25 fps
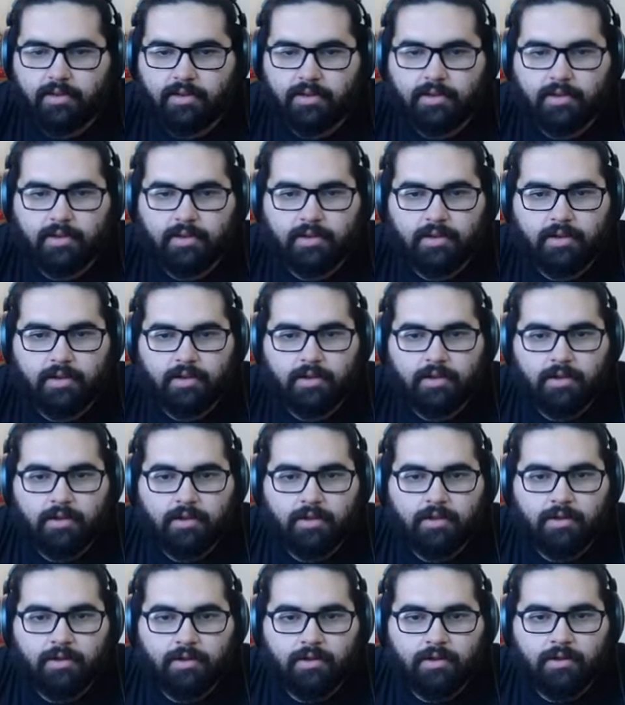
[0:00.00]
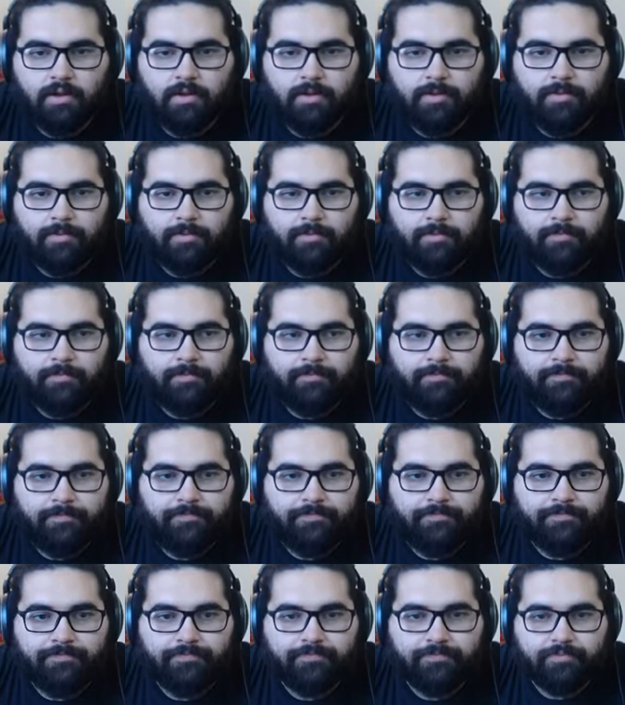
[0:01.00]

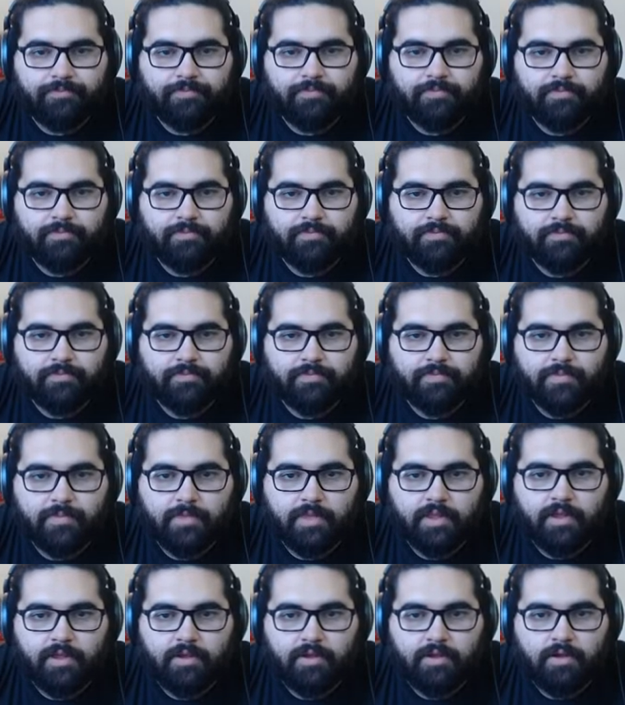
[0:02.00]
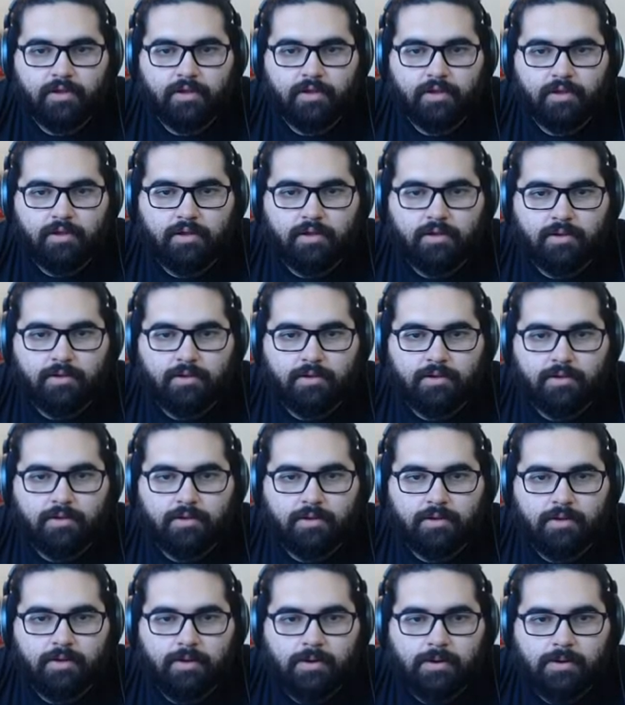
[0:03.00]

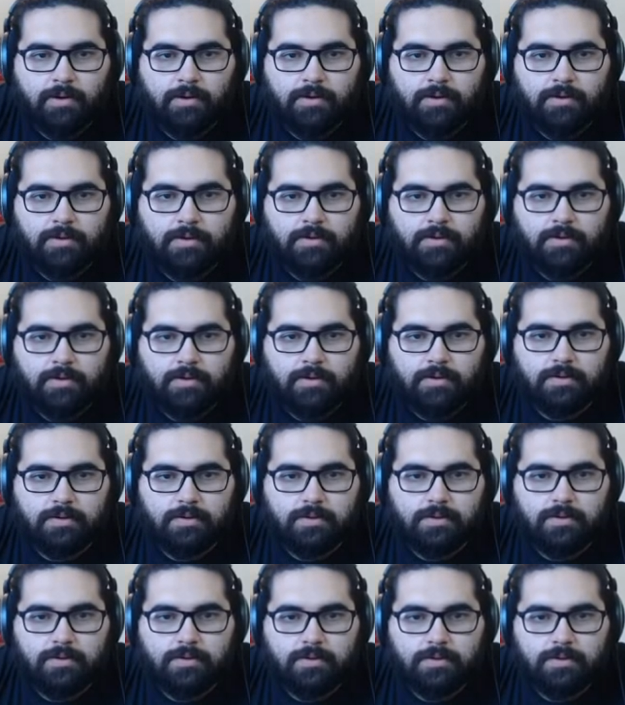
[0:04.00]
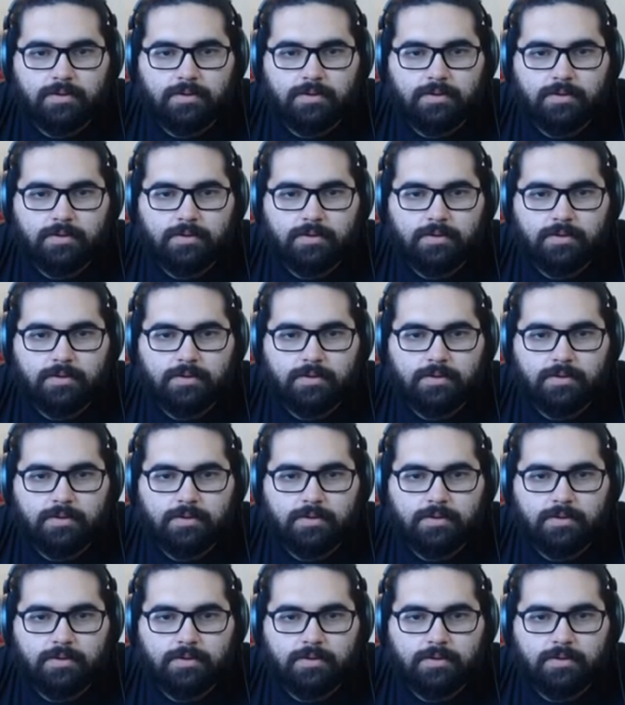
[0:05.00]
Nothing is said.